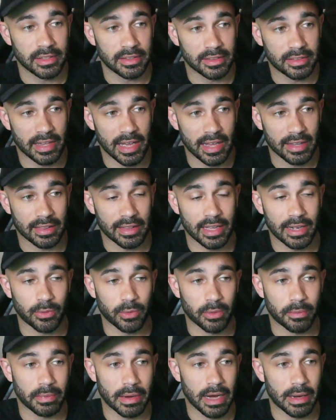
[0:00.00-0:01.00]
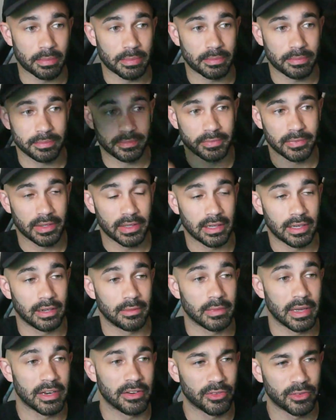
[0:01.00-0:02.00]
That light will pop.
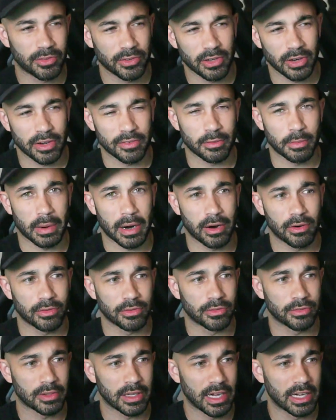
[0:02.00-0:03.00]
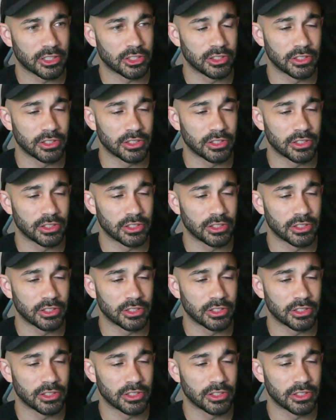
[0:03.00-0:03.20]
And if you don't have a powerful flash,